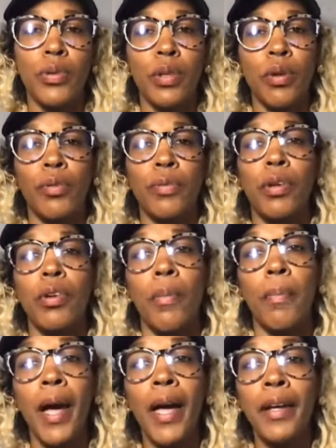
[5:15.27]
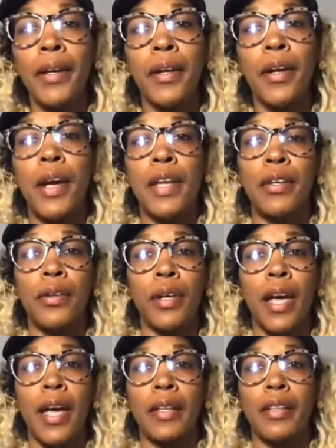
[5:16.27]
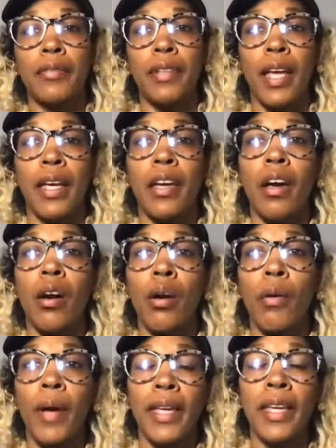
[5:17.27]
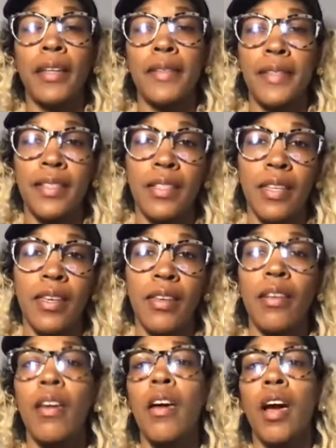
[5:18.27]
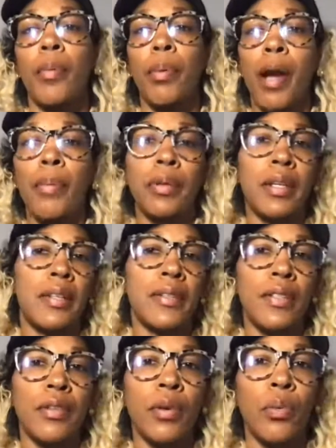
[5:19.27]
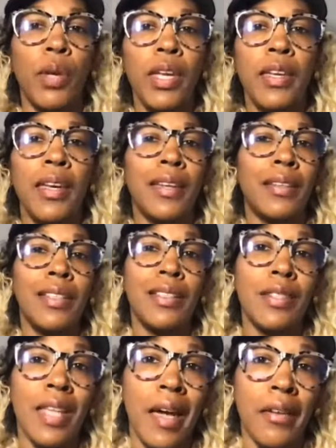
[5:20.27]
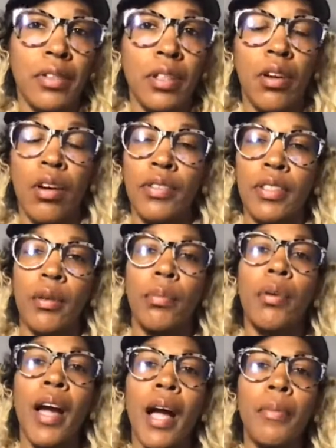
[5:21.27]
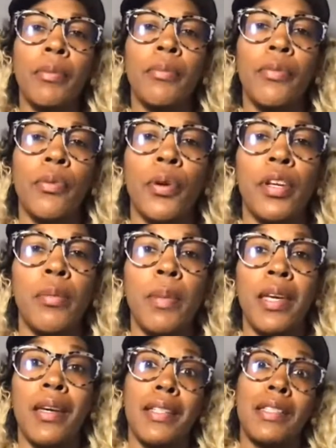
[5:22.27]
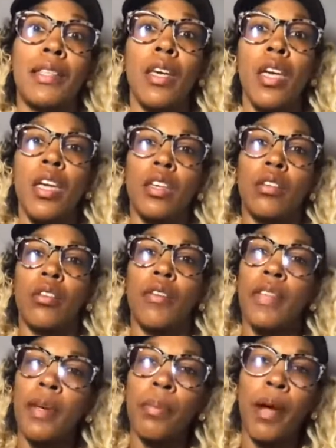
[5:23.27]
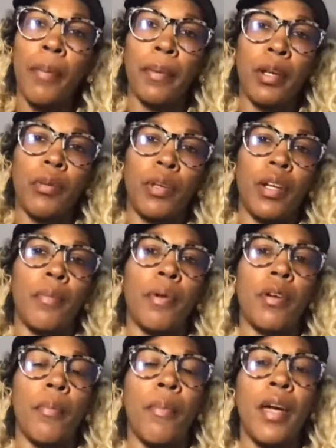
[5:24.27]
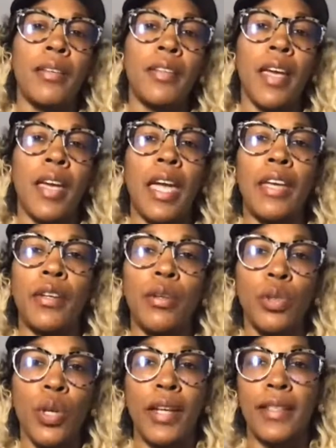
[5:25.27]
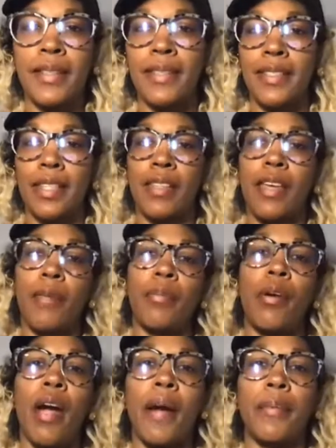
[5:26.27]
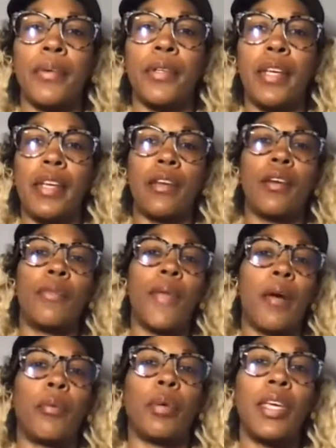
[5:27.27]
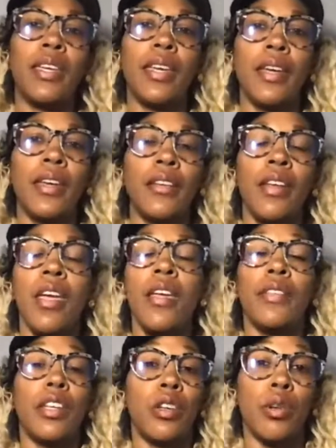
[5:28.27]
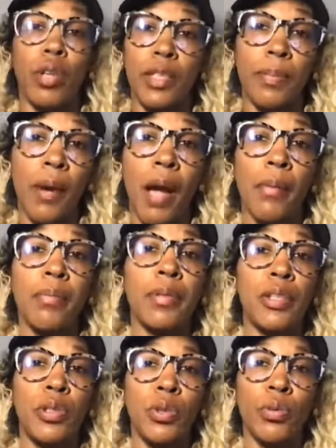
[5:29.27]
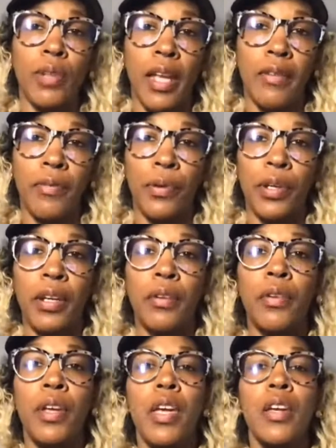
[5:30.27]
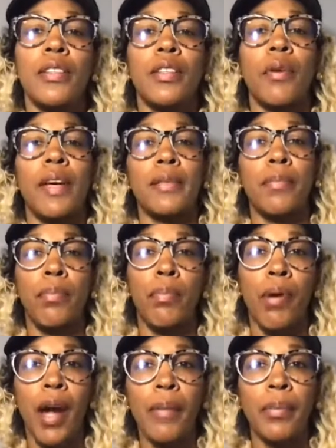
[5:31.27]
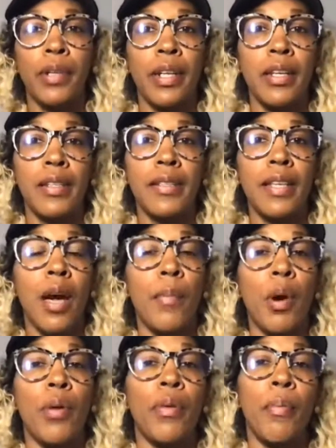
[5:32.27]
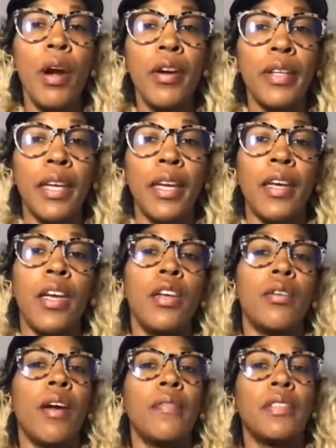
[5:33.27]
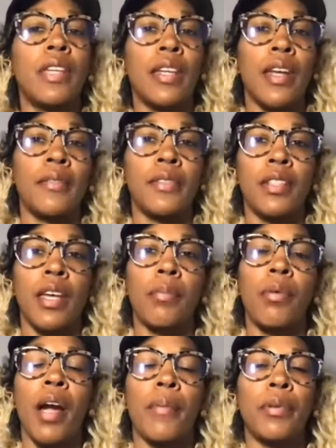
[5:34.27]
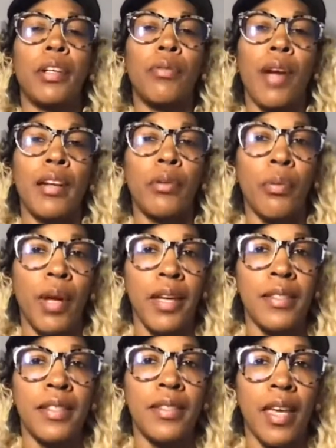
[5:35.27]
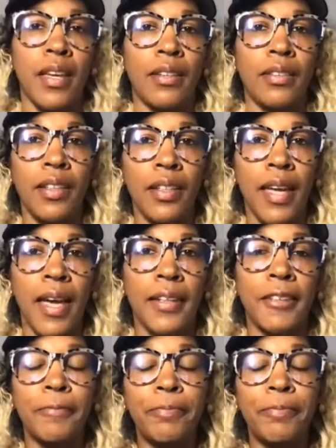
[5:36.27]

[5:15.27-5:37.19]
So if you're a buyer and you're kind of like, oh, I can't see a property until the weekend, this is actually causing a problem for you, because if that property went up on a Monday and you're trying to see that property that weekend, then it's probably too late for you. So as properties come on the market, you have to get out to that property right away to take a look at it.